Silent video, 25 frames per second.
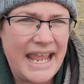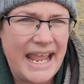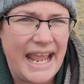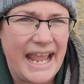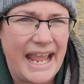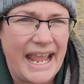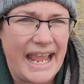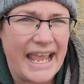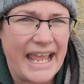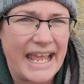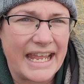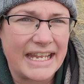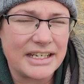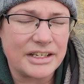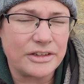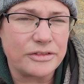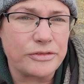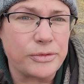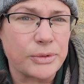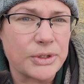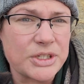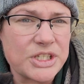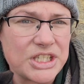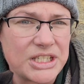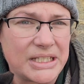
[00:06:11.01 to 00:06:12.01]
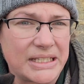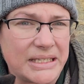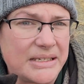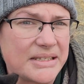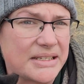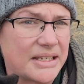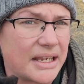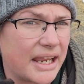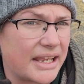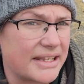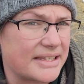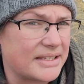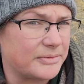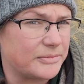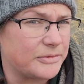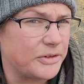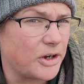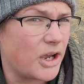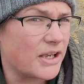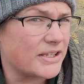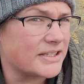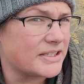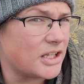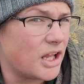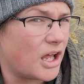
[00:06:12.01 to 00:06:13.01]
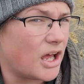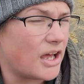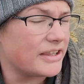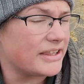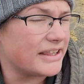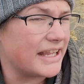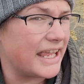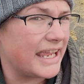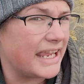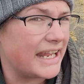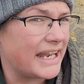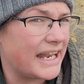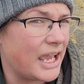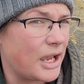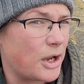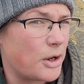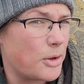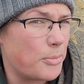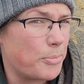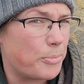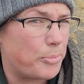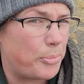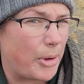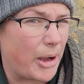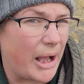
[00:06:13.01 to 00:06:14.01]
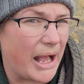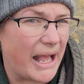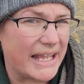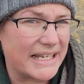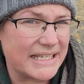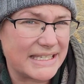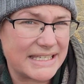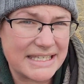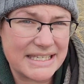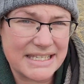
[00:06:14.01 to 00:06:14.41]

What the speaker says: And unfortunately, so I got some frost cloth laying out, but